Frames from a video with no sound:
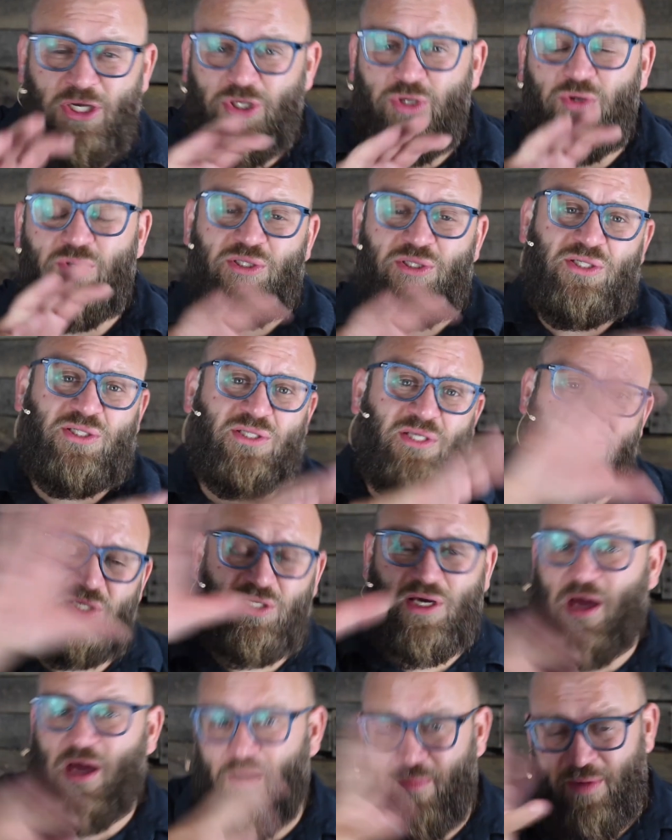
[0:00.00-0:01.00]
uses this
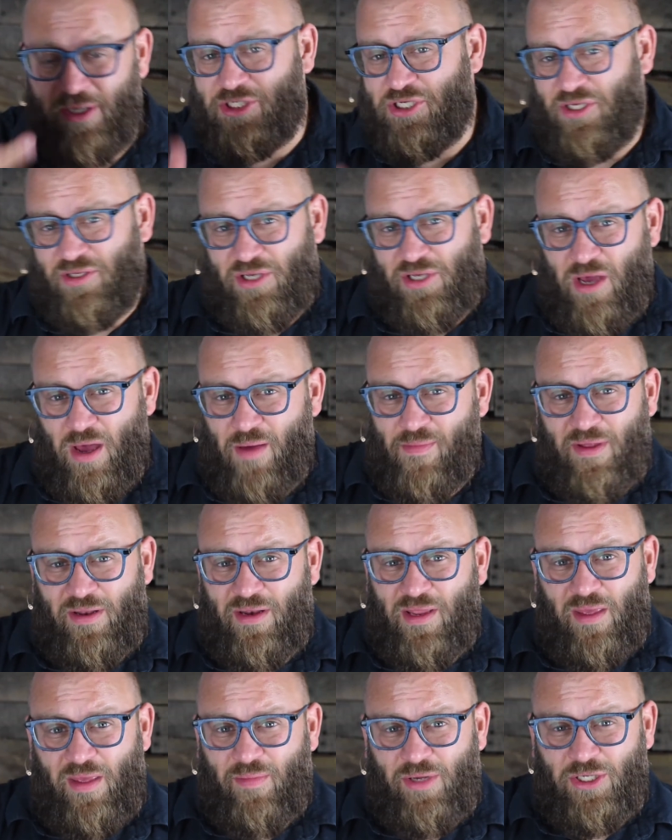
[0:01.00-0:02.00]

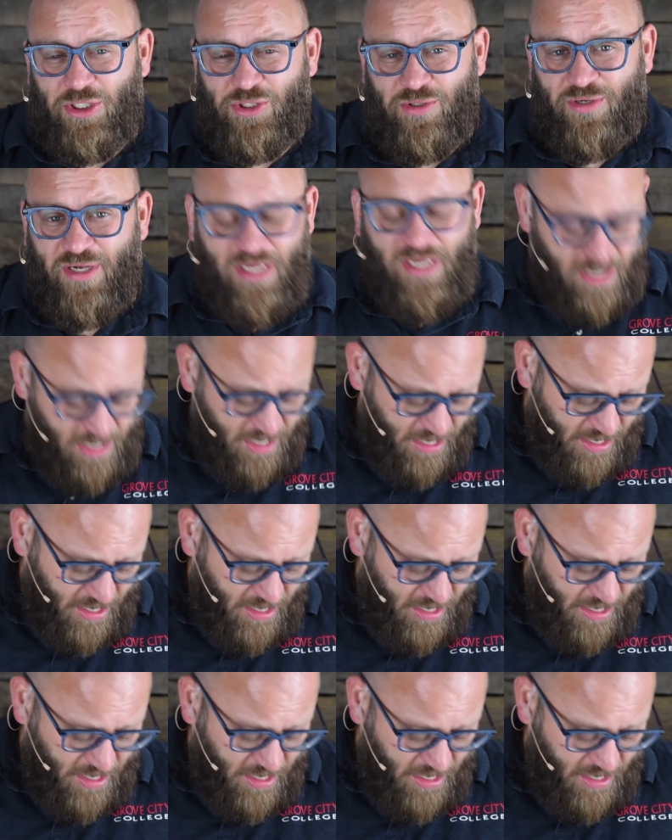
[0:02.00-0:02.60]
common imagery